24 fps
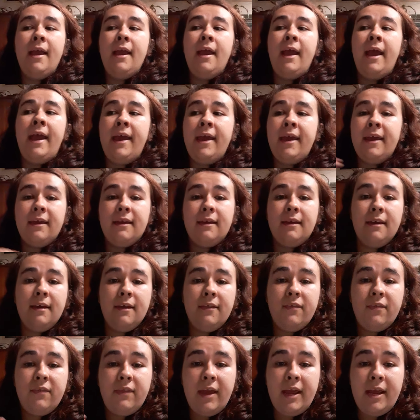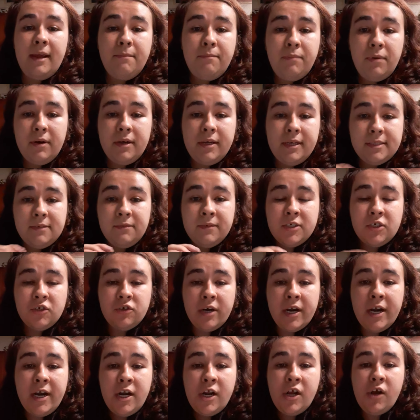Heck, they put
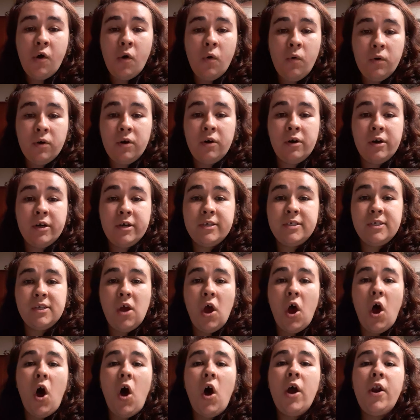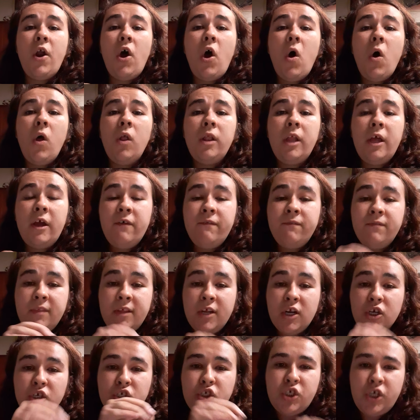restraining orders on all of
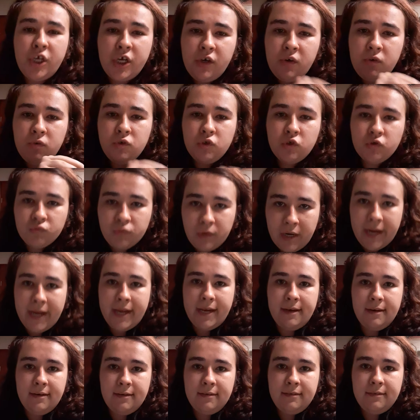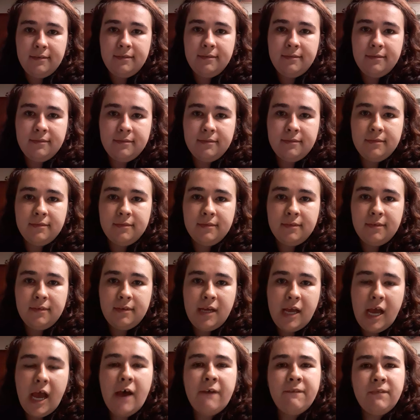their children
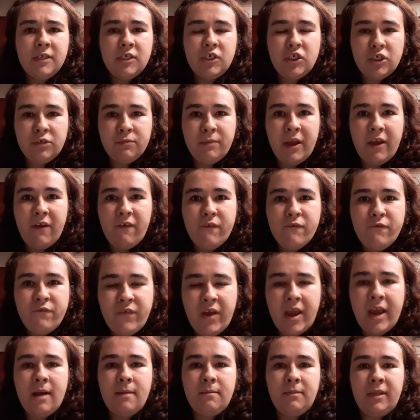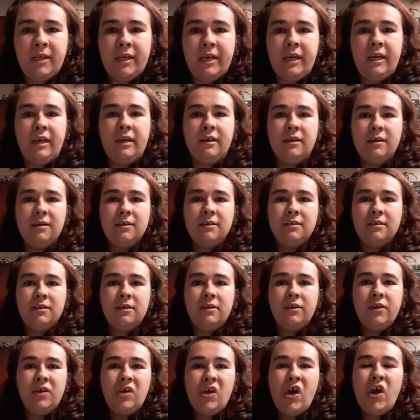of the Schmidt family
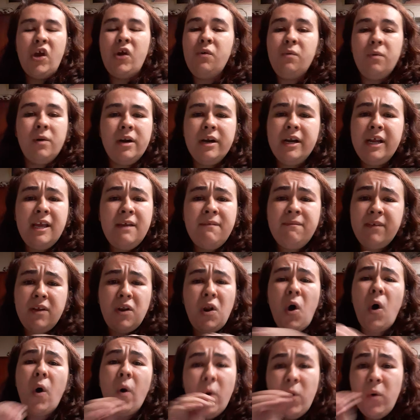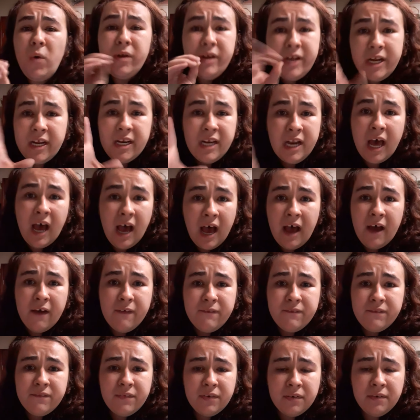who weren't even old
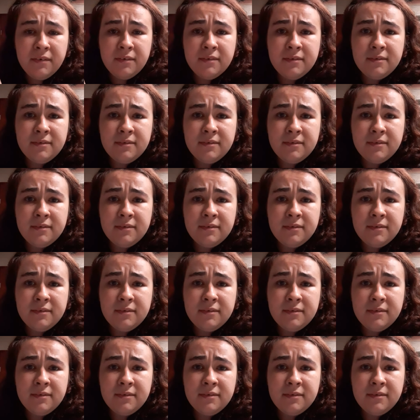enough